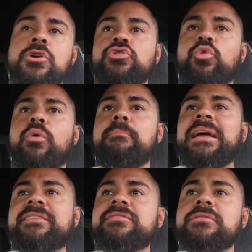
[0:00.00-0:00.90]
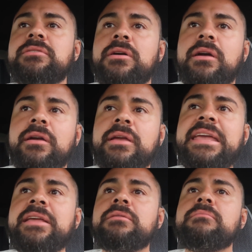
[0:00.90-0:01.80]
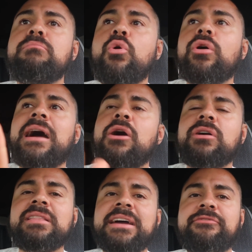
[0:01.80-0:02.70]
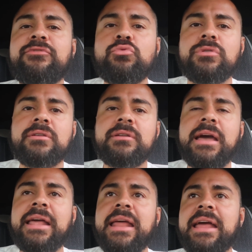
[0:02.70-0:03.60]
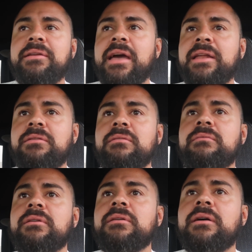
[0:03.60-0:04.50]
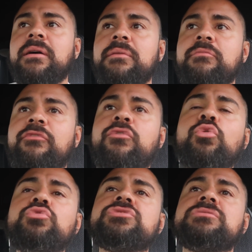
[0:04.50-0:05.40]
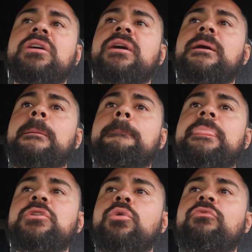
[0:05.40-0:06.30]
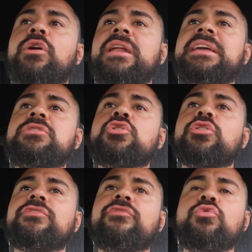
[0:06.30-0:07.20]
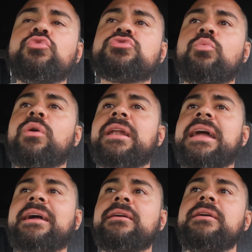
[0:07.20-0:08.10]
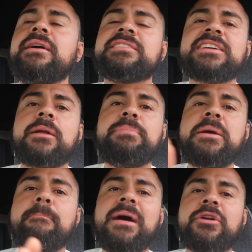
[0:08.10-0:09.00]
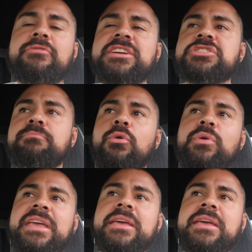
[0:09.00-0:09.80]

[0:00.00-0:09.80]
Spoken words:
so we're meant to eat more alkaline food and foods. If we're gonna eat cooked foods or whatnot, it's got to be in moderation. But